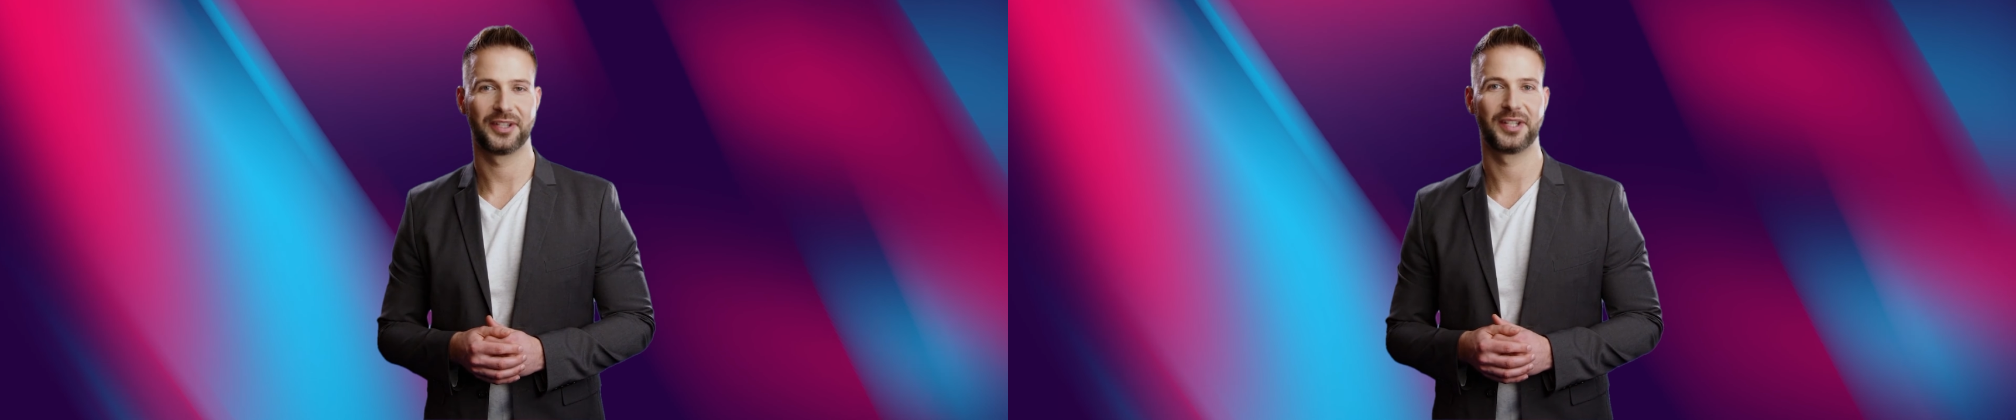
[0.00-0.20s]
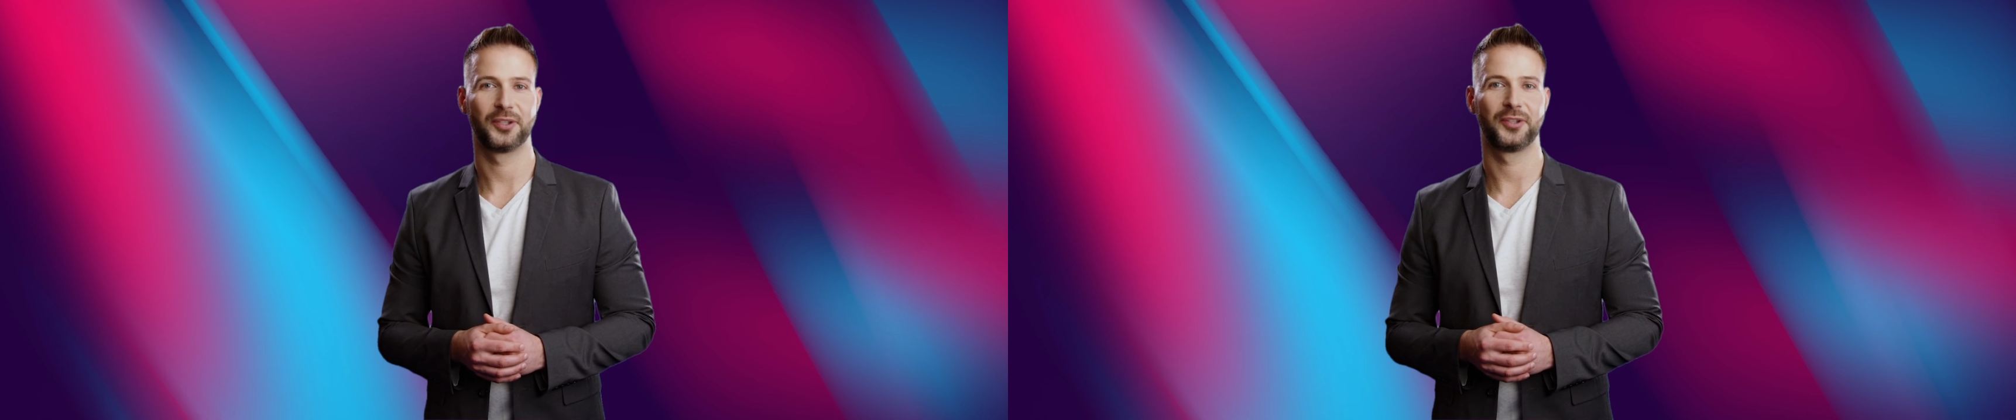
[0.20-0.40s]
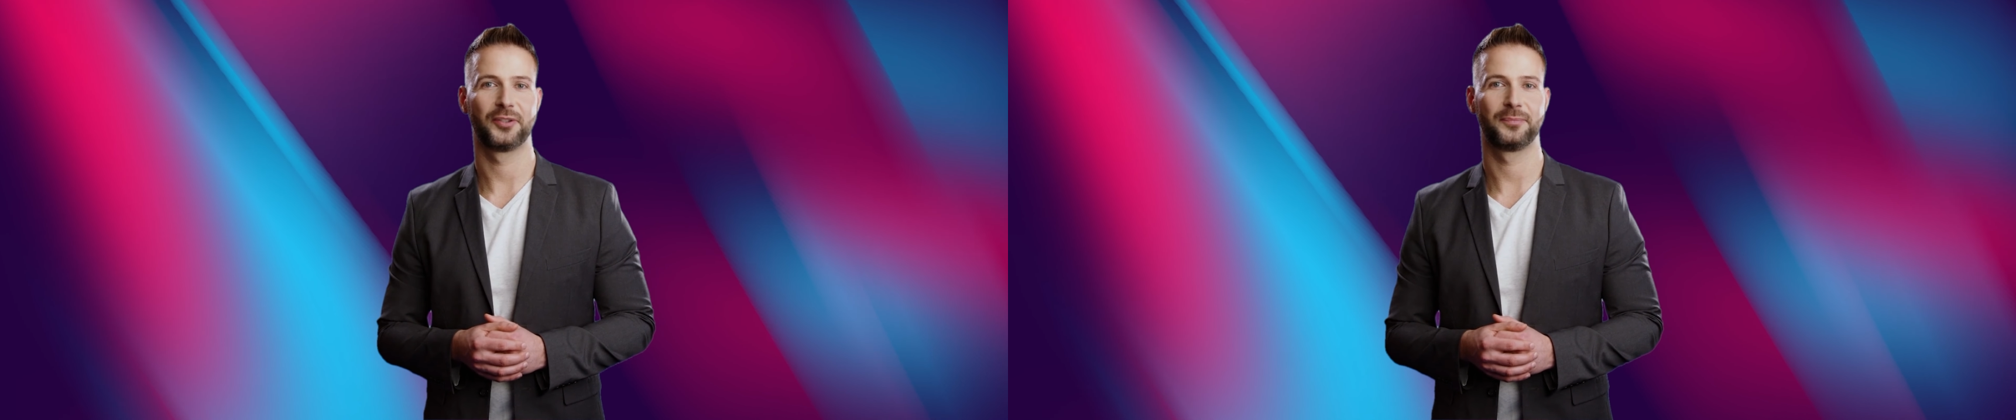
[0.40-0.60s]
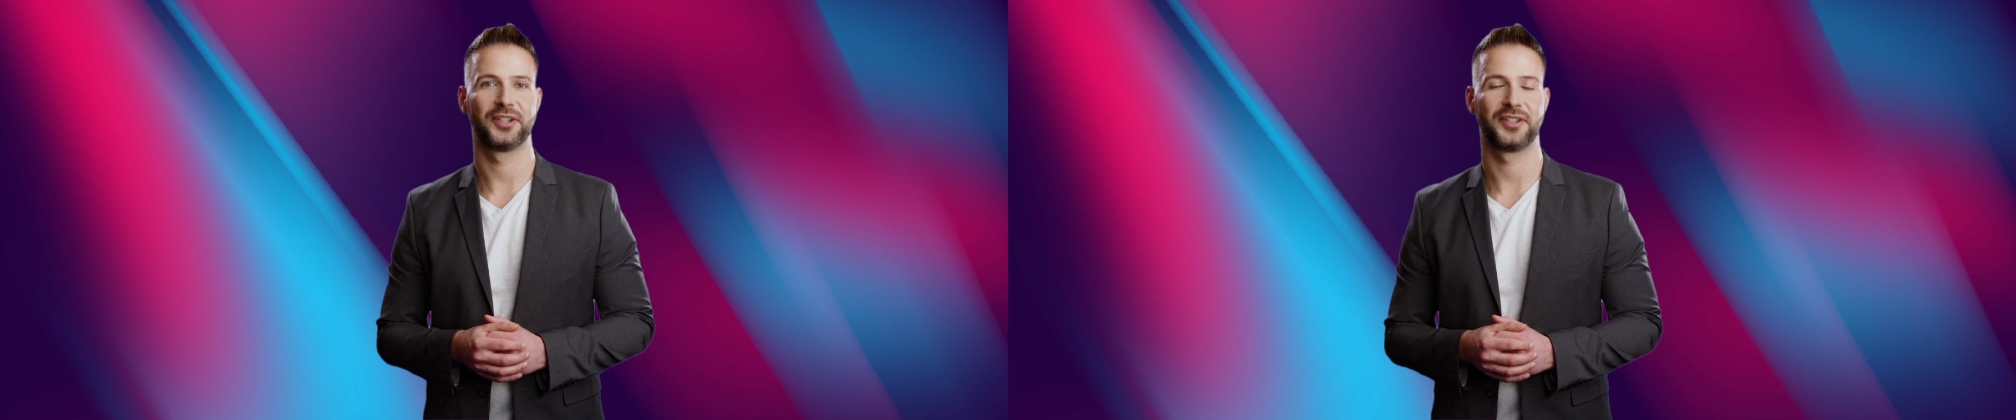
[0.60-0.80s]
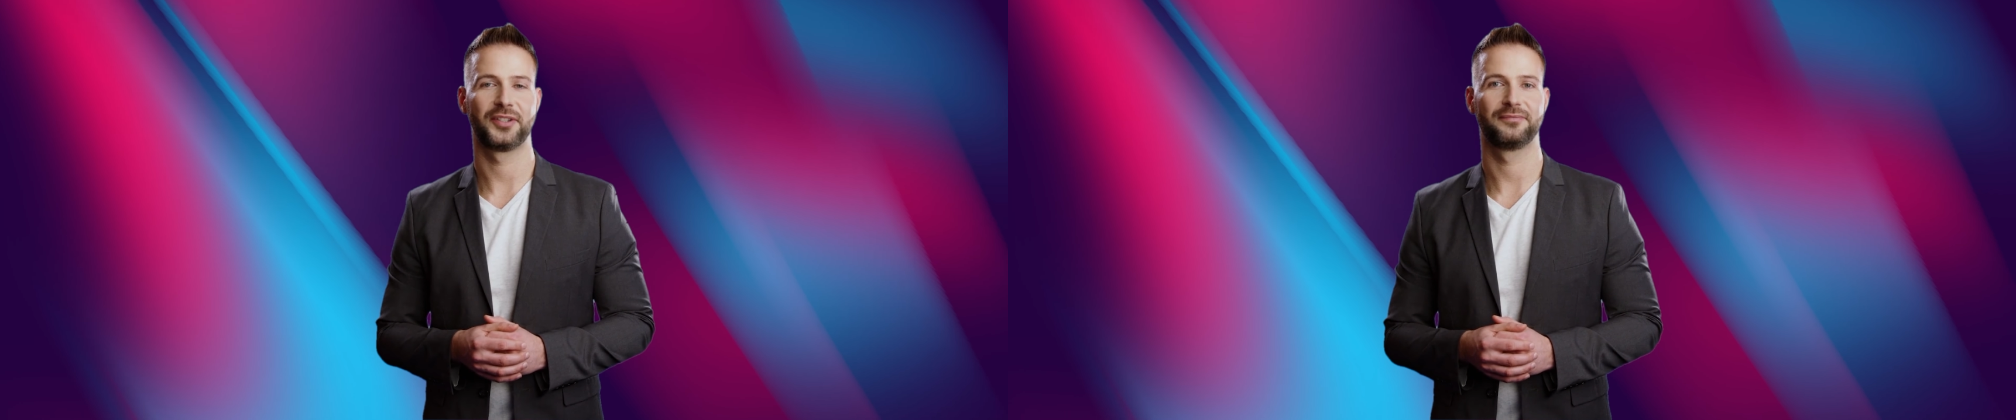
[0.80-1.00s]
in another
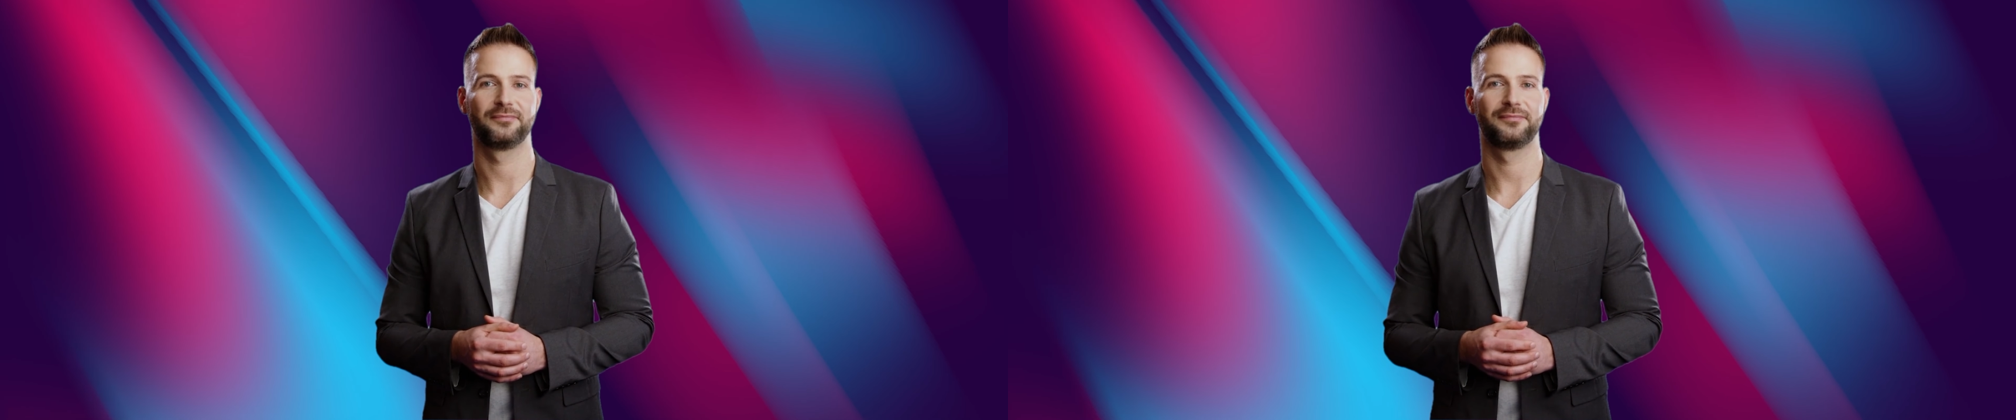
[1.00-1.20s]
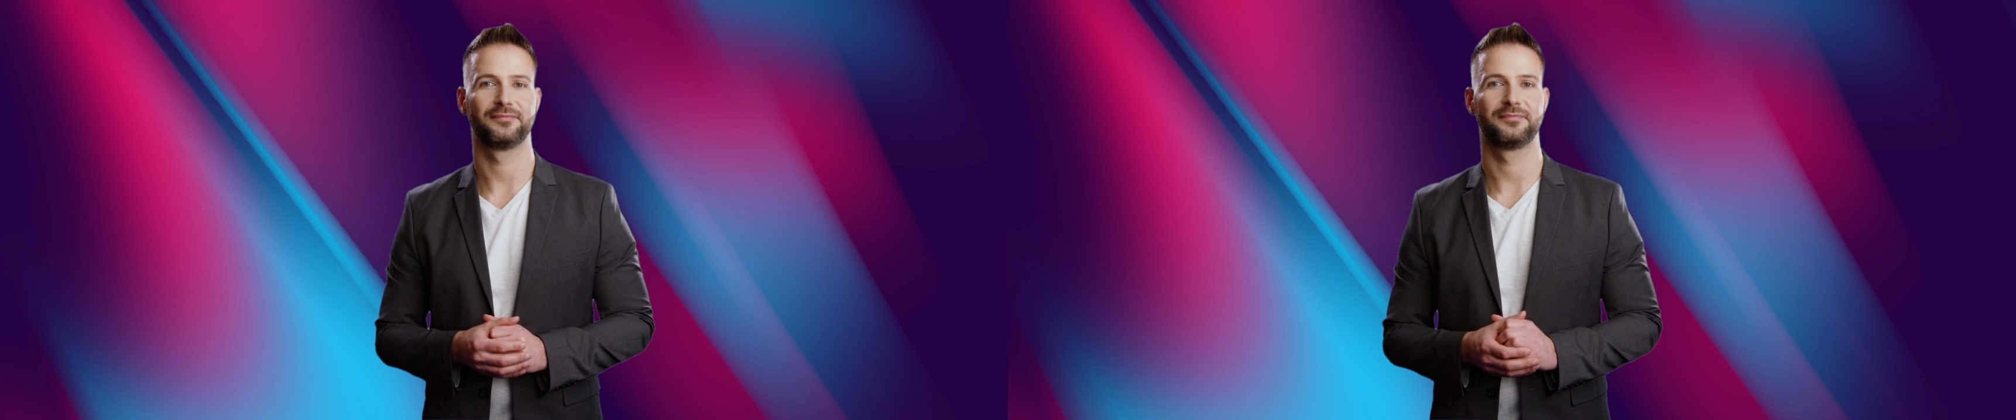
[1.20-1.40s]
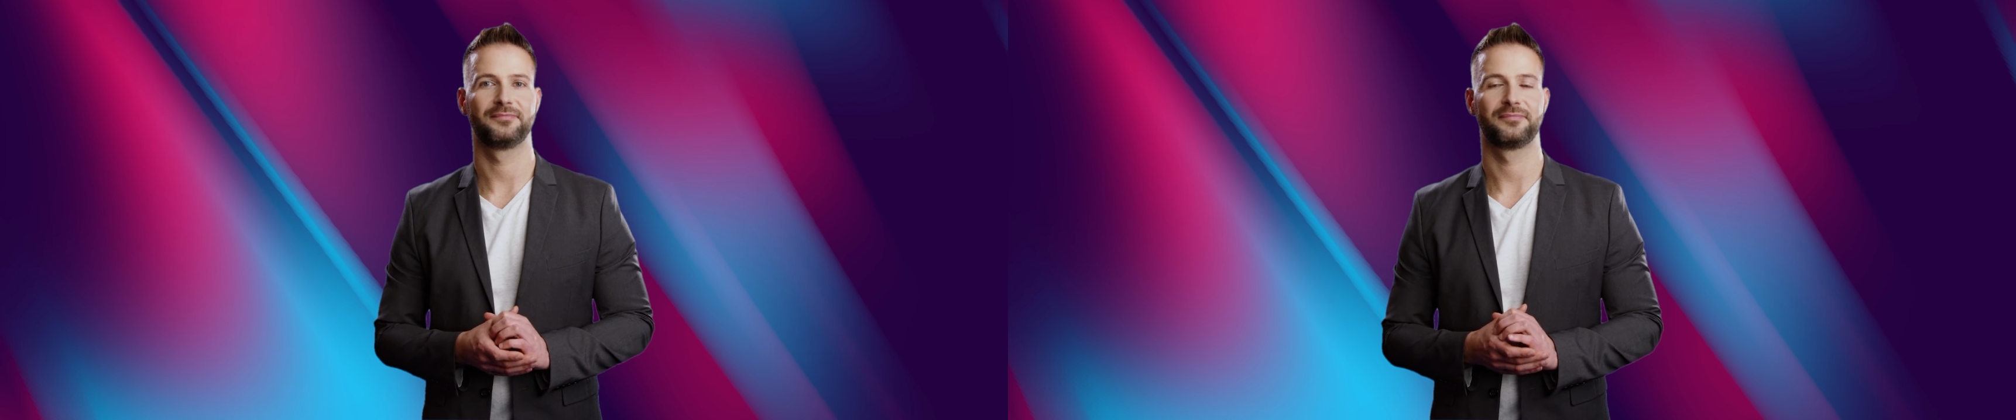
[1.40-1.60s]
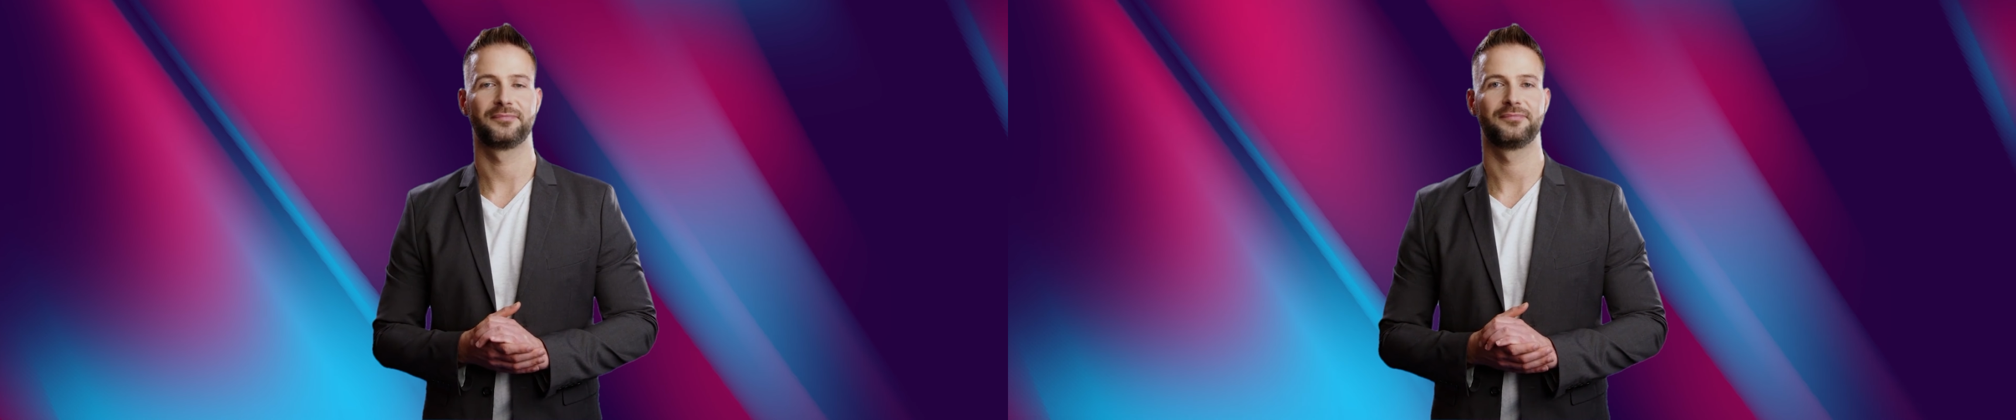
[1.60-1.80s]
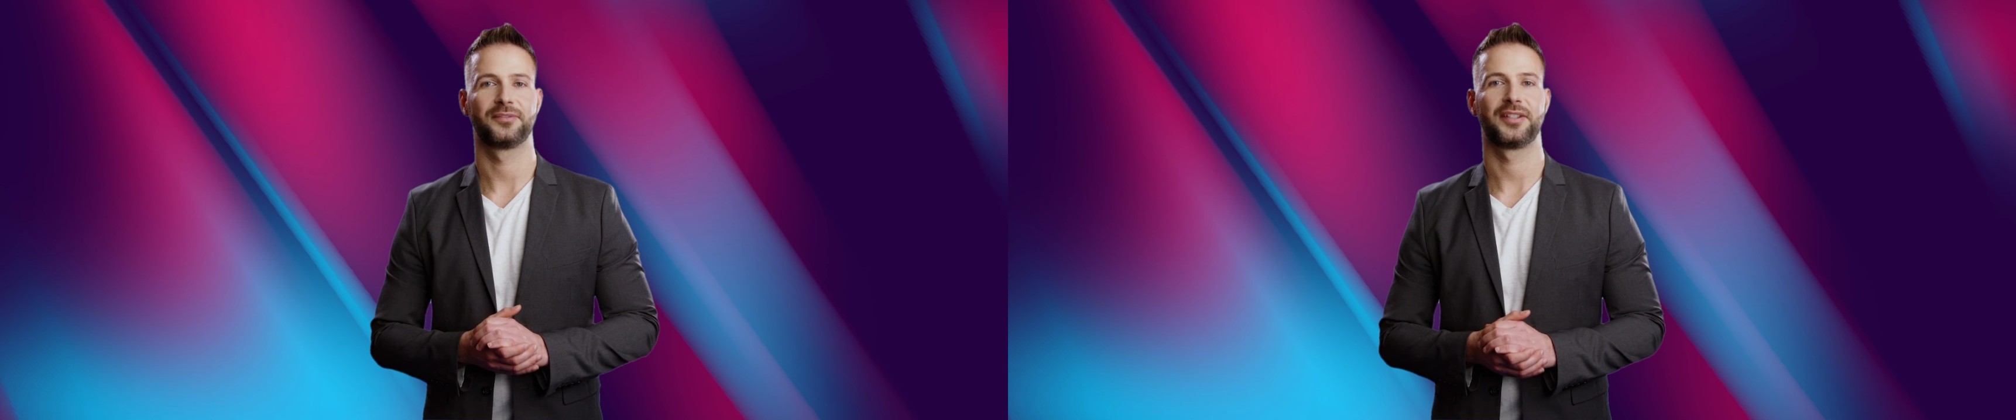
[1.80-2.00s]
dimension.
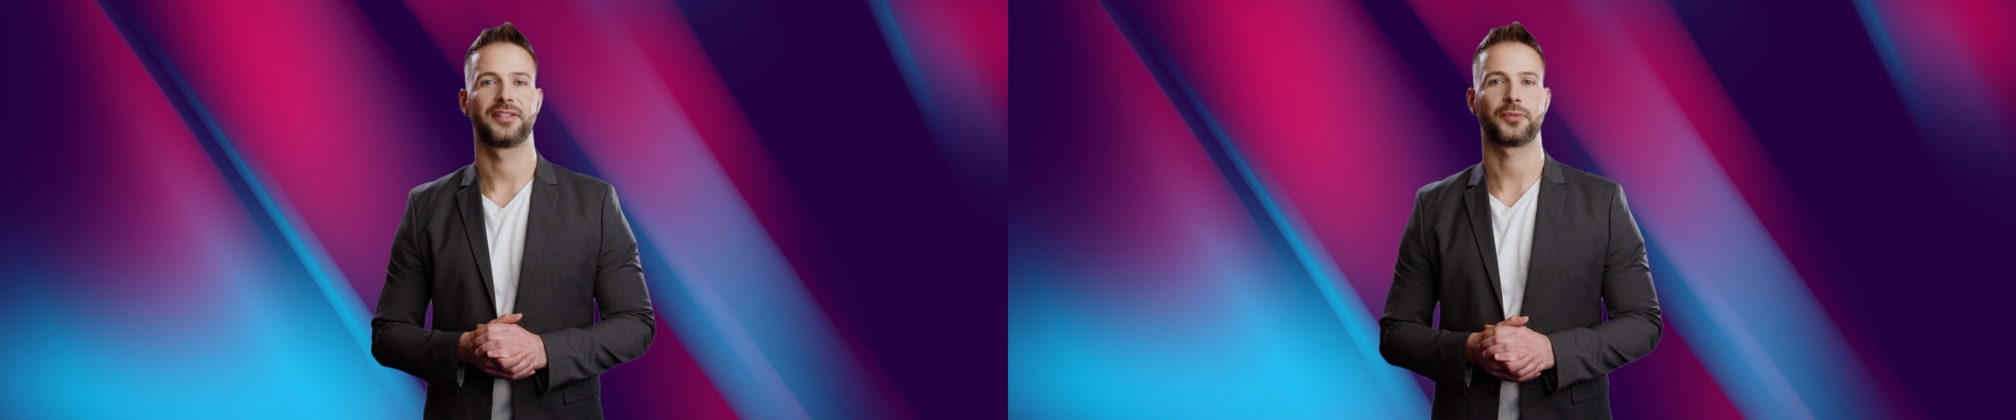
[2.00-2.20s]
This